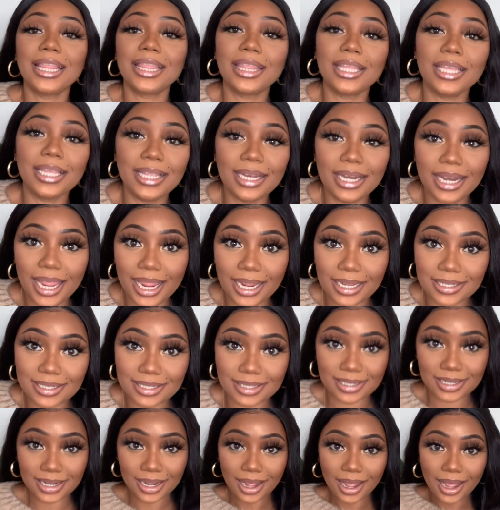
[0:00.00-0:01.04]
The
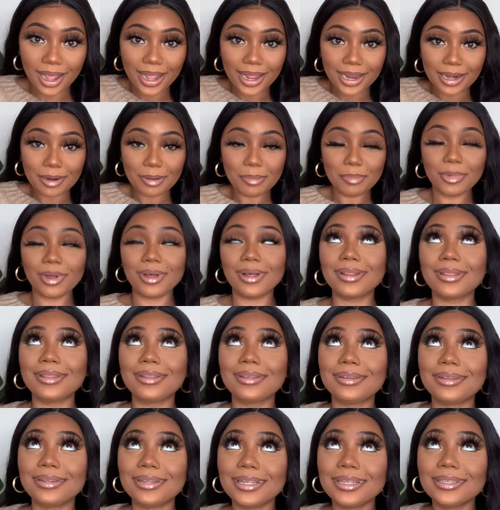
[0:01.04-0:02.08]
next item on
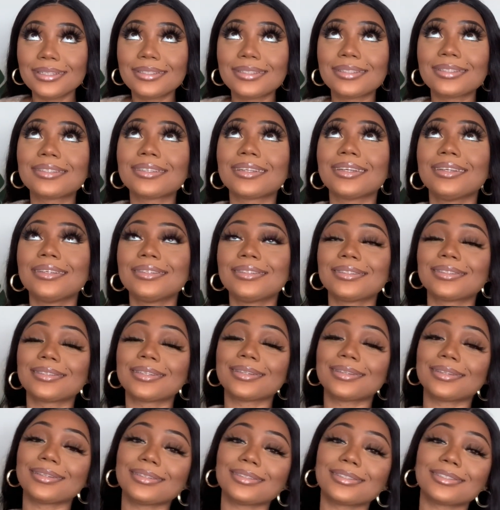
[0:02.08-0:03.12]
the list is
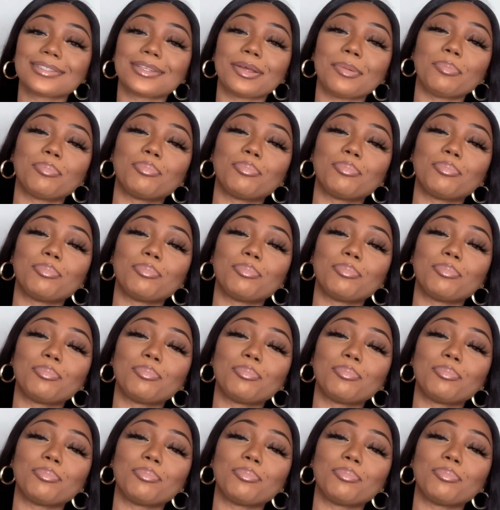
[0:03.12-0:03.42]
this